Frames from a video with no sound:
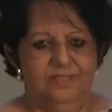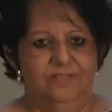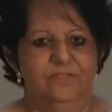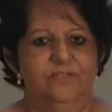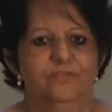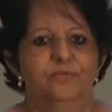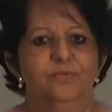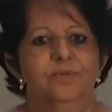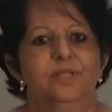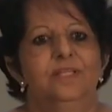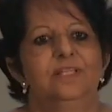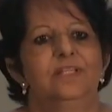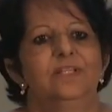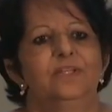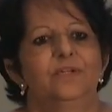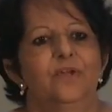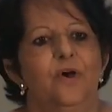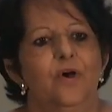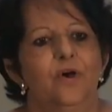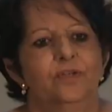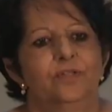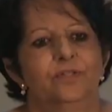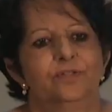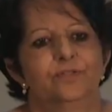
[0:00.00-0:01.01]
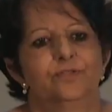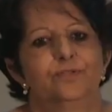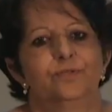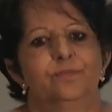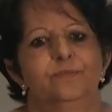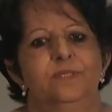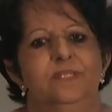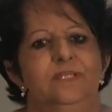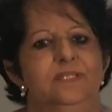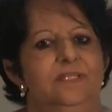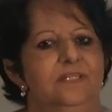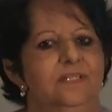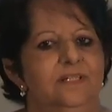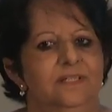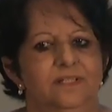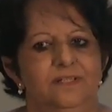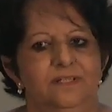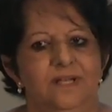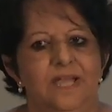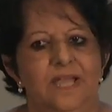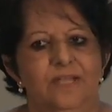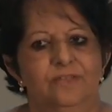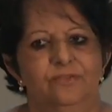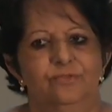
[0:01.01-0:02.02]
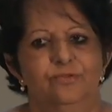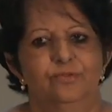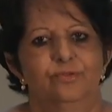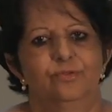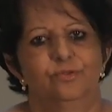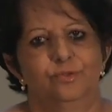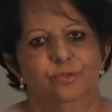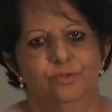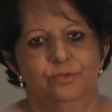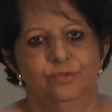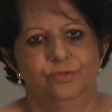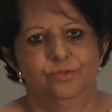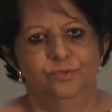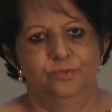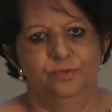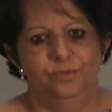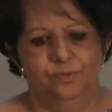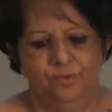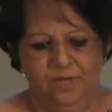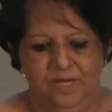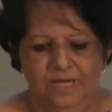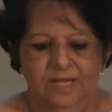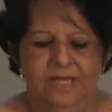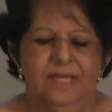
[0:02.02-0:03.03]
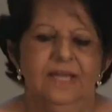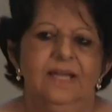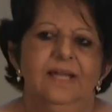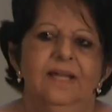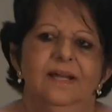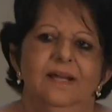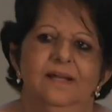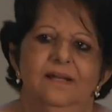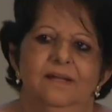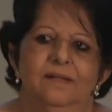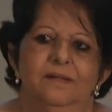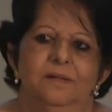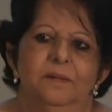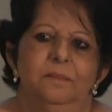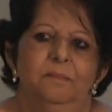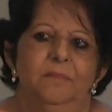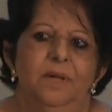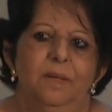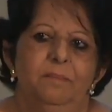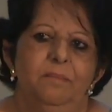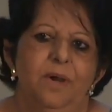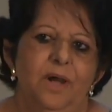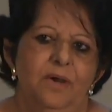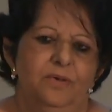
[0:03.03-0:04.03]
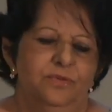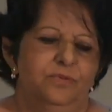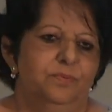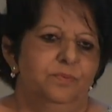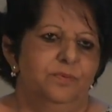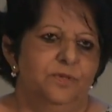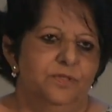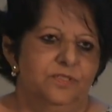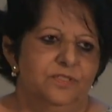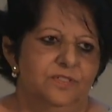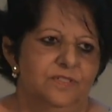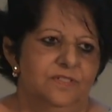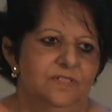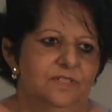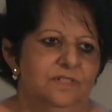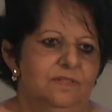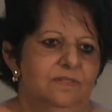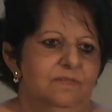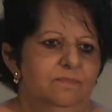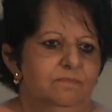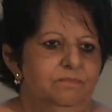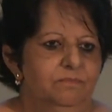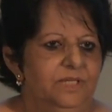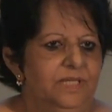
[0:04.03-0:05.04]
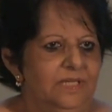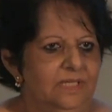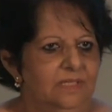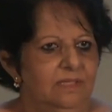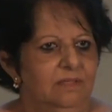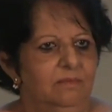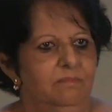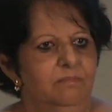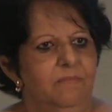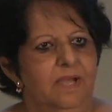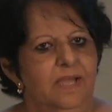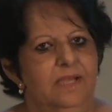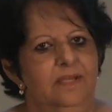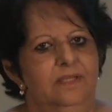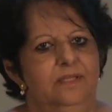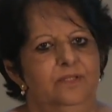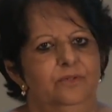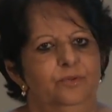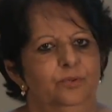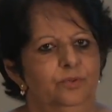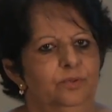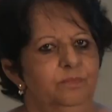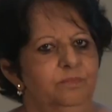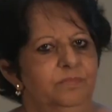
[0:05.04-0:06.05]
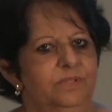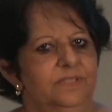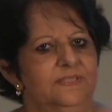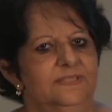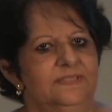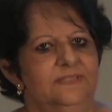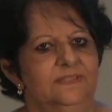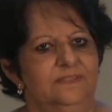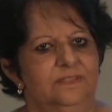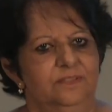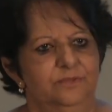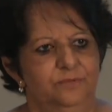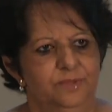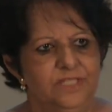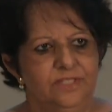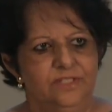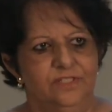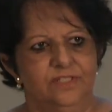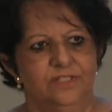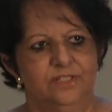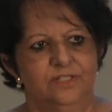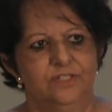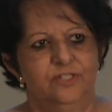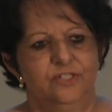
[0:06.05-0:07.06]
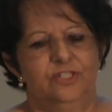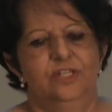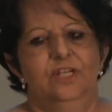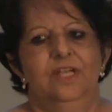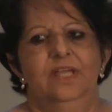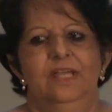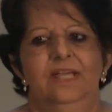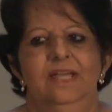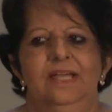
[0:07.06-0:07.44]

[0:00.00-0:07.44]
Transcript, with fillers: It's really an honor to be here and to talk to you um, about what has been my own personal research.